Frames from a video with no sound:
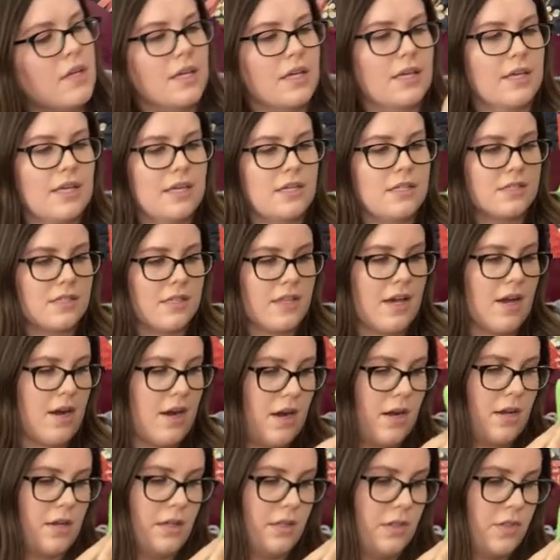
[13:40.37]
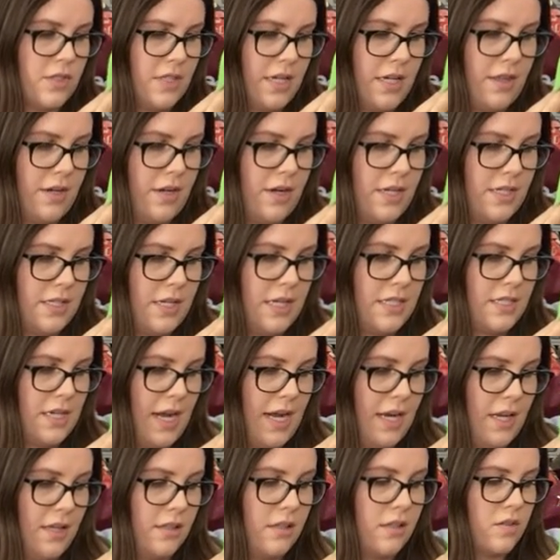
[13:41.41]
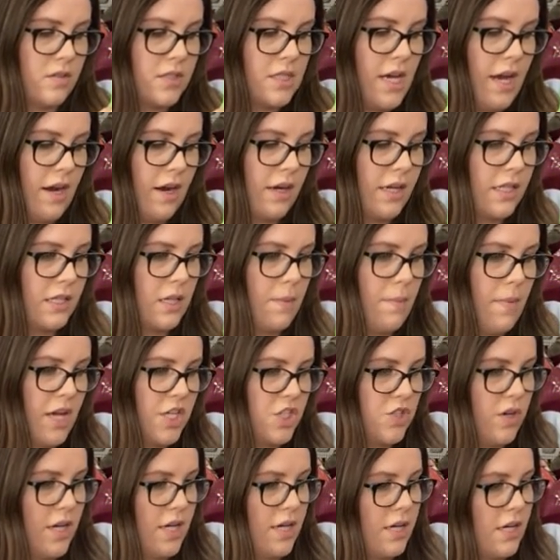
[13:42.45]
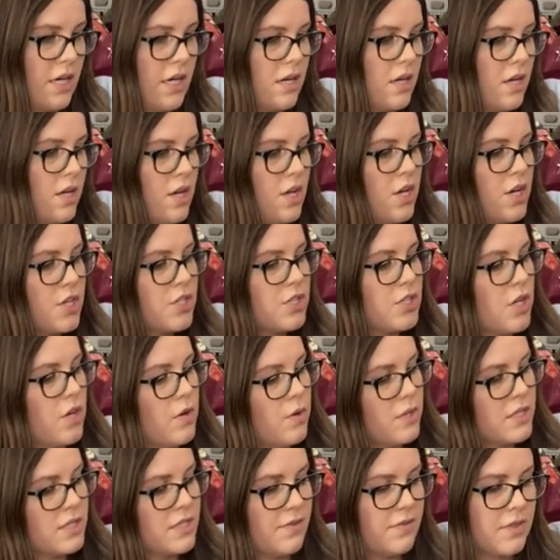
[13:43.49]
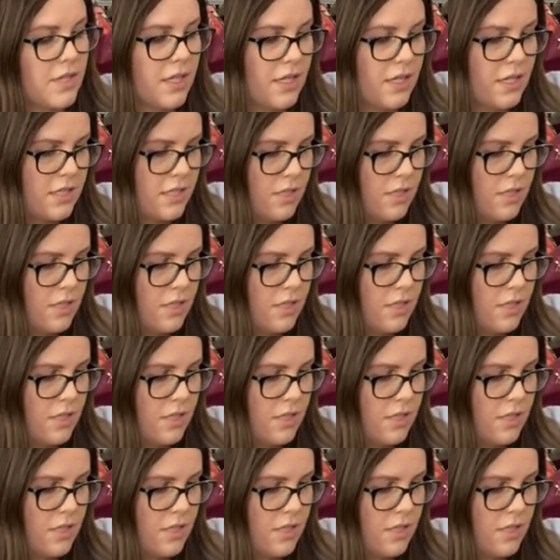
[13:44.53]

is there, looks like there is a tiny little tear in the mesh right here. So definitely gonna need